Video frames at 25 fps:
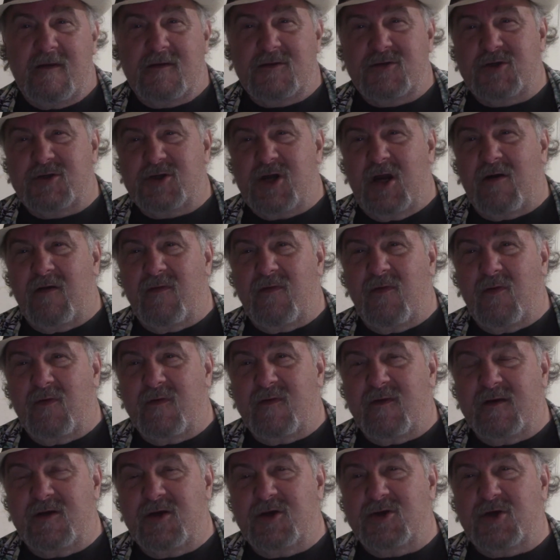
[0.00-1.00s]
share
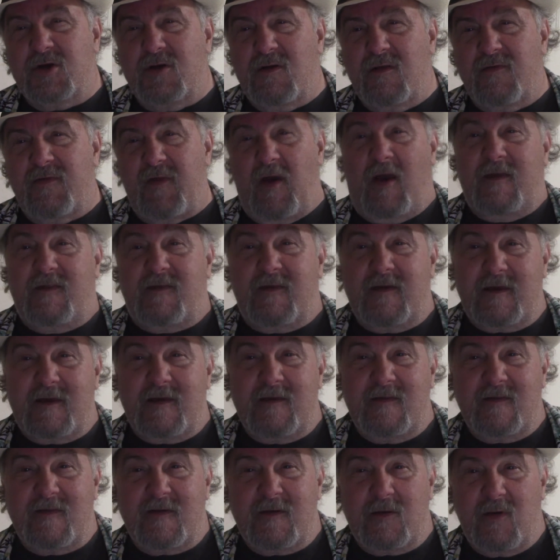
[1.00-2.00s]
those additional thoughts and
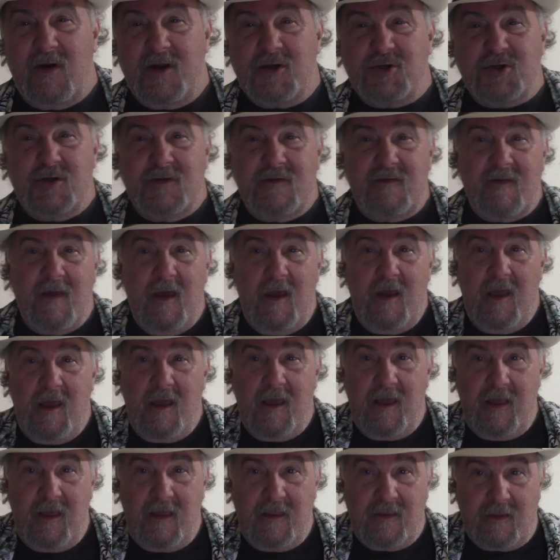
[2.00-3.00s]
considerations
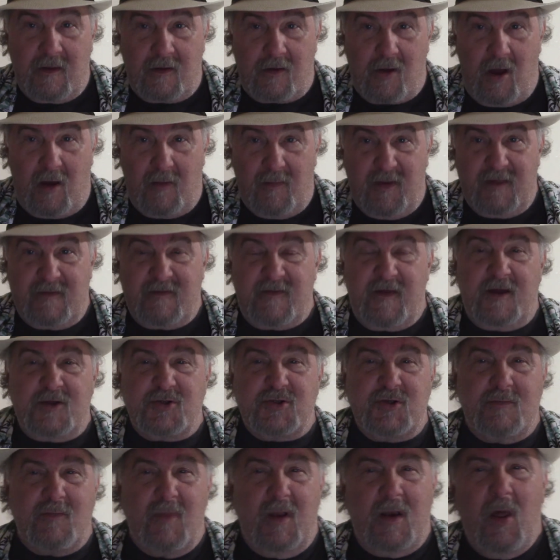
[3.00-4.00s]
in the comment
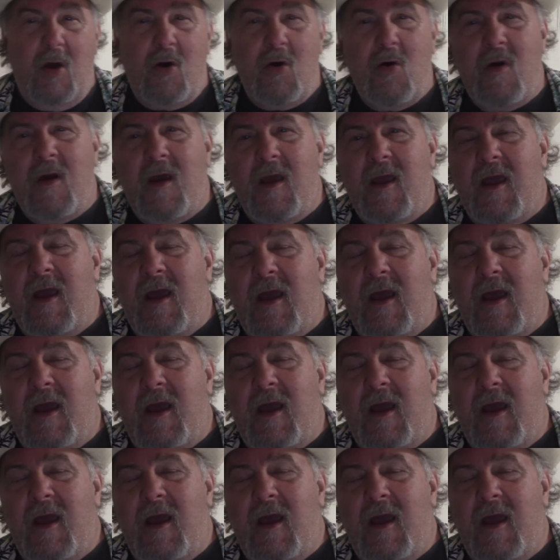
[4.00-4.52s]
section below.